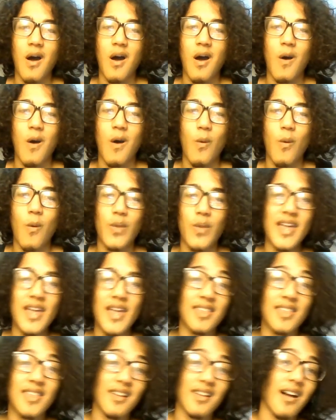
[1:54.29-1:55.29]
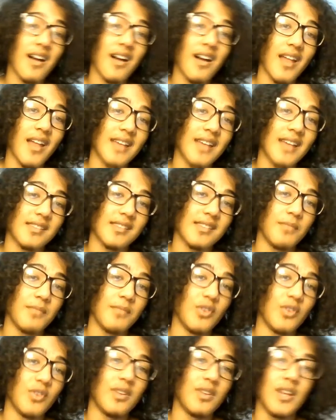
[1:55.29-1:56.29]
we thought as a
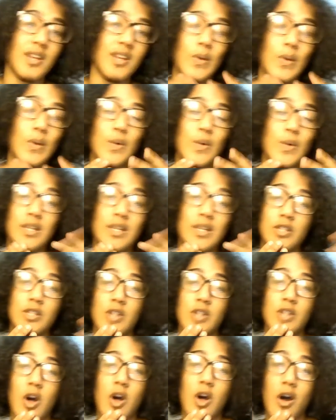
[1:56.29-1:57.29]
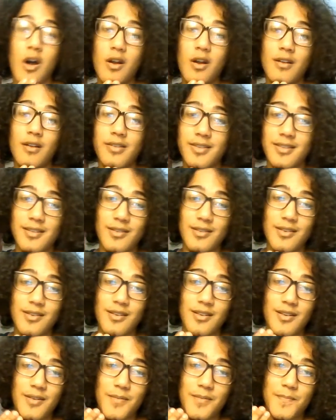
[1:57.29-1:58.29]
community was Arthur